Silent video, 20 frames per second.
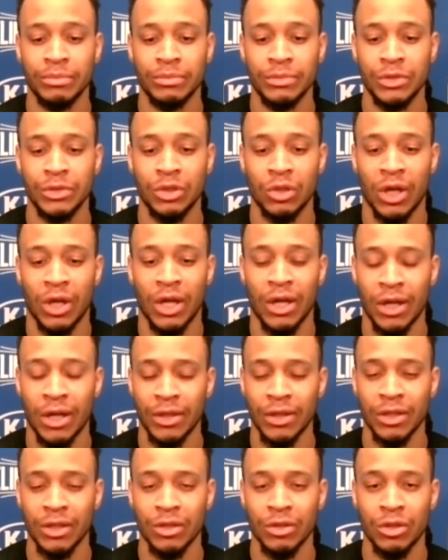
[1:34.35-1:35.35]
So I
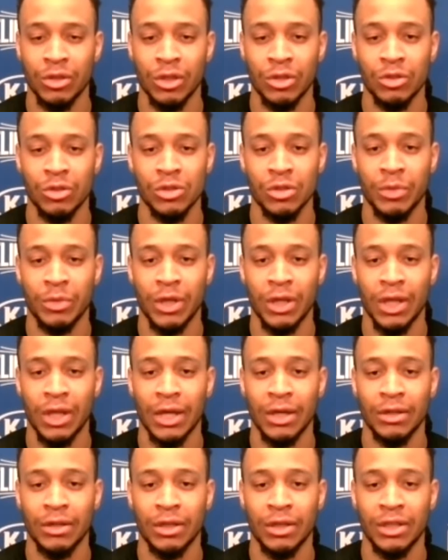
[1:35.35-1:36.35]
think you could use him in a
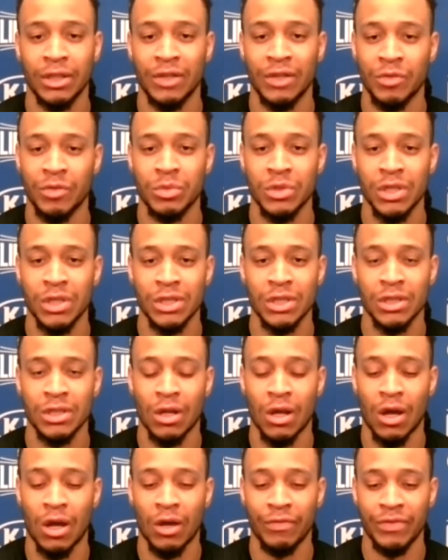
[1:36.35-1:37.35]
lot of different positions
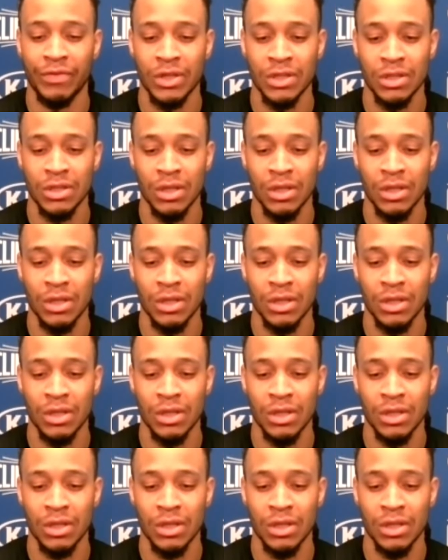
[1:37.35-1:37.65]
on offense.